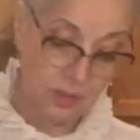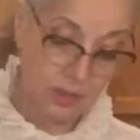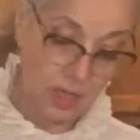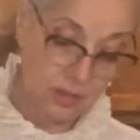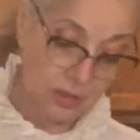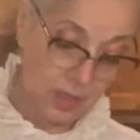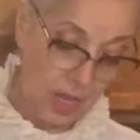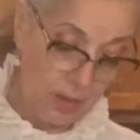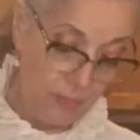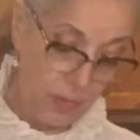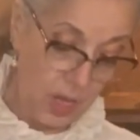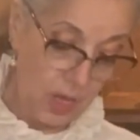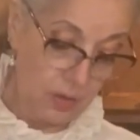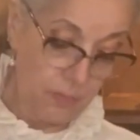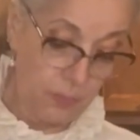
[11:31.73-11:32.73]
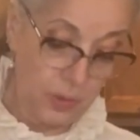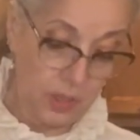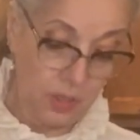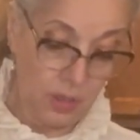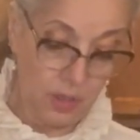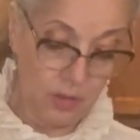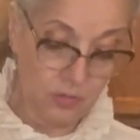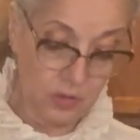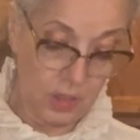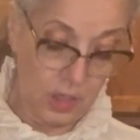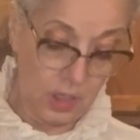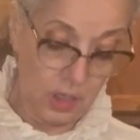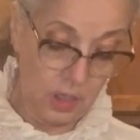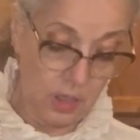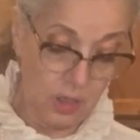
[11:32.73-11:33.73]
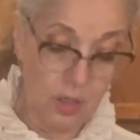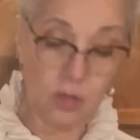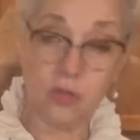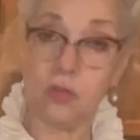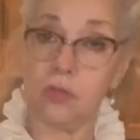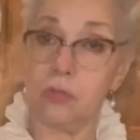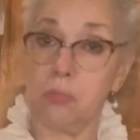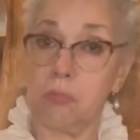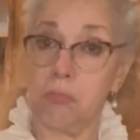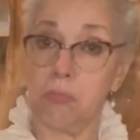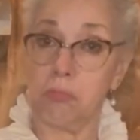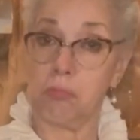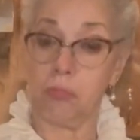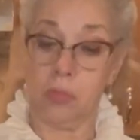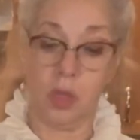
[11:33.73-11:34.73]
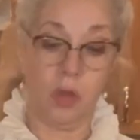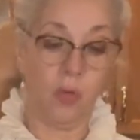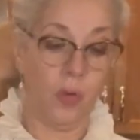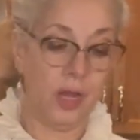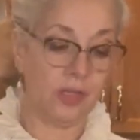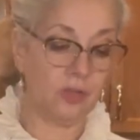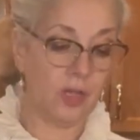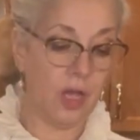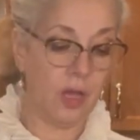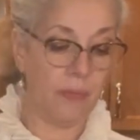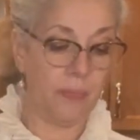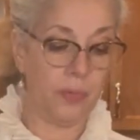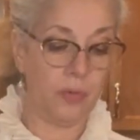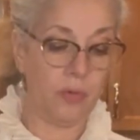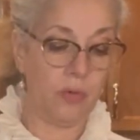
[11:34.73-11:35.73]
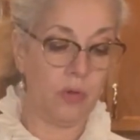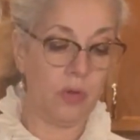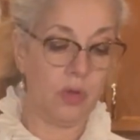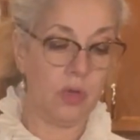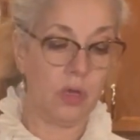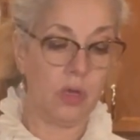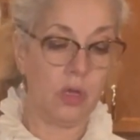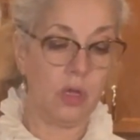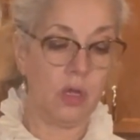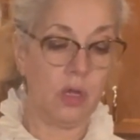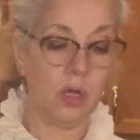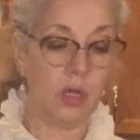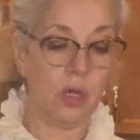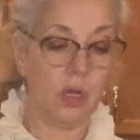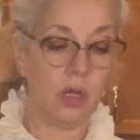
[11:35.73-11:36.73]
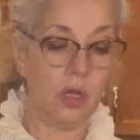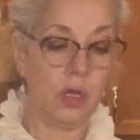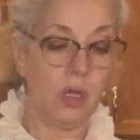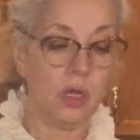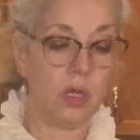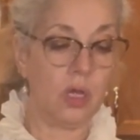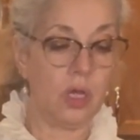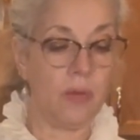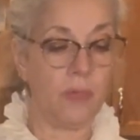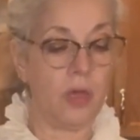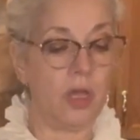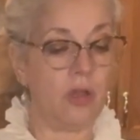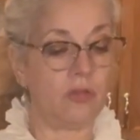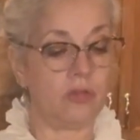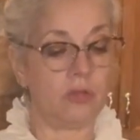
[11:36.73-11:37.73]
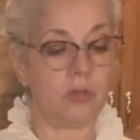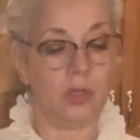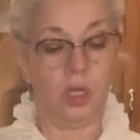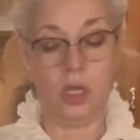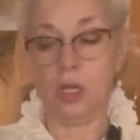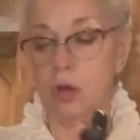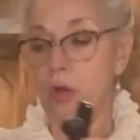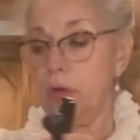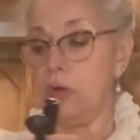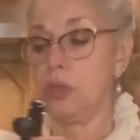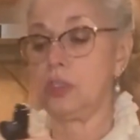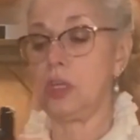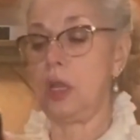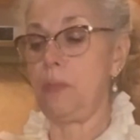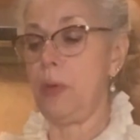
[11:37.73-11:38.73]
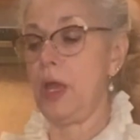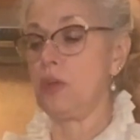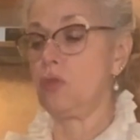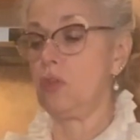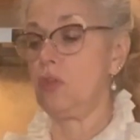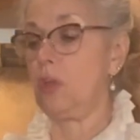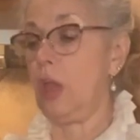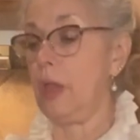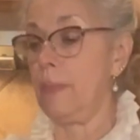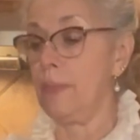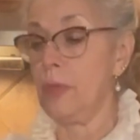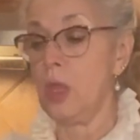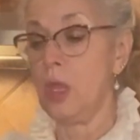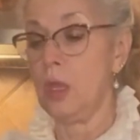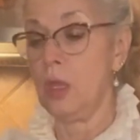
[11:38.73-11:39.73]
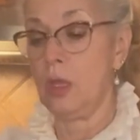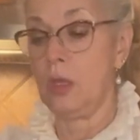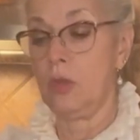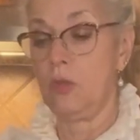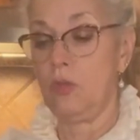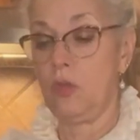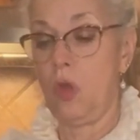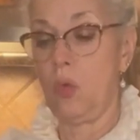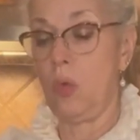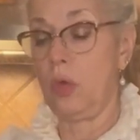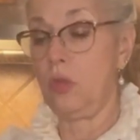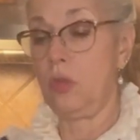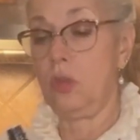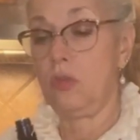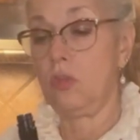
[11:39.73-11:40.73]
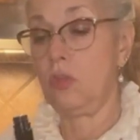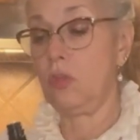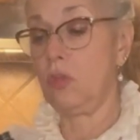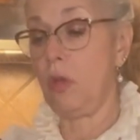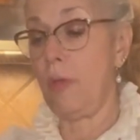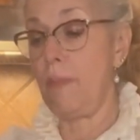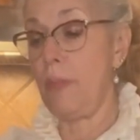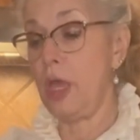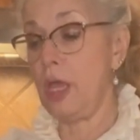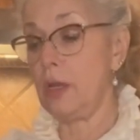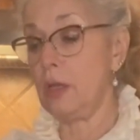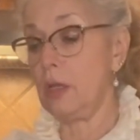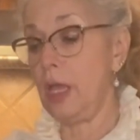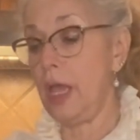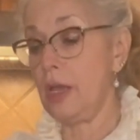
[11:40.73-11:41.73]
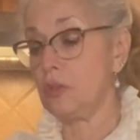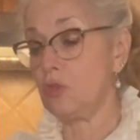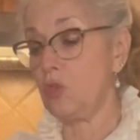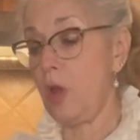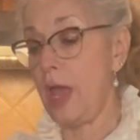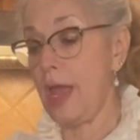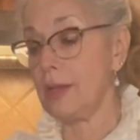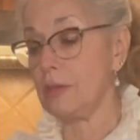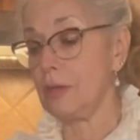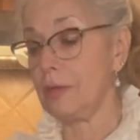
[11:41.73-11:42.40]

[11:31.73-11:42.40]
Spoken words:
tastes like mint because it is Grasshopper cupcakes in honor of St. Patrick's Day. So this is a mint extract.